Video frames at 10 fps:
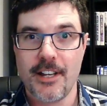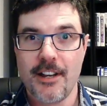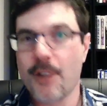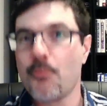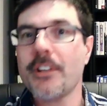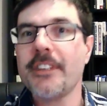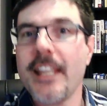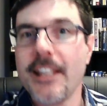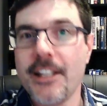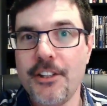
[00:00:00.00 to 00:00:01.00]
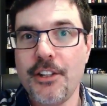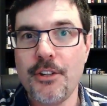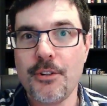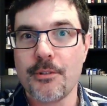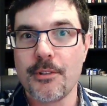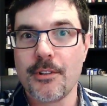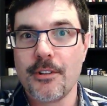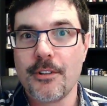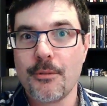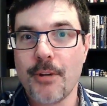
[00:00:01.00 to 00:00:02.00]
on what they can do,
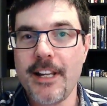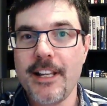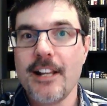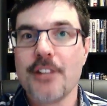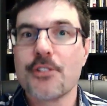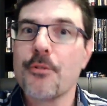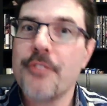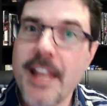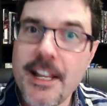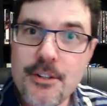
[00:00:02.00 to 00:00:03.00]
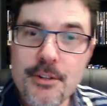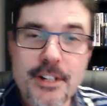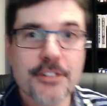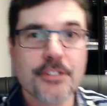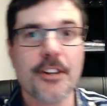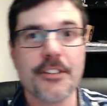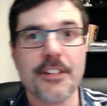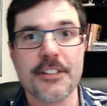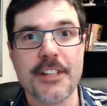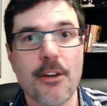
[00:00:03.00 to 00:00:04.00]
right? So then you can start
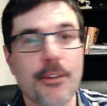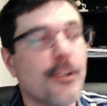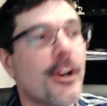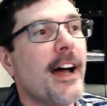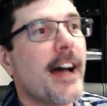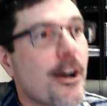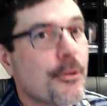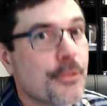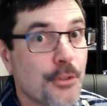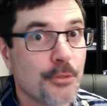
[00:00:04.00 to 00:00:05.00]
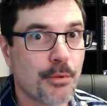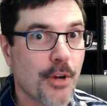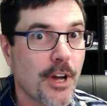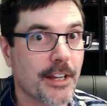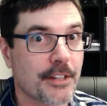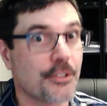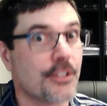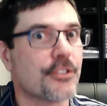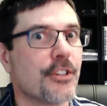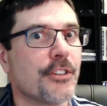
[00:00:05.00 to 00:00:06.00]
to sell your how-to products. You
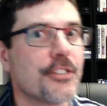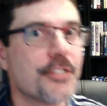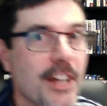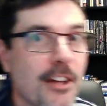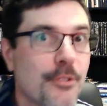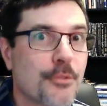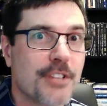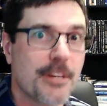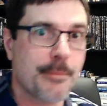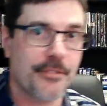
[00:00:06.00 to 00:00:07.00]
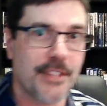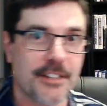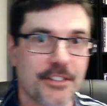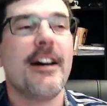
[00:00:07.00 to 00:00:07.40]
can start to sell those type of things,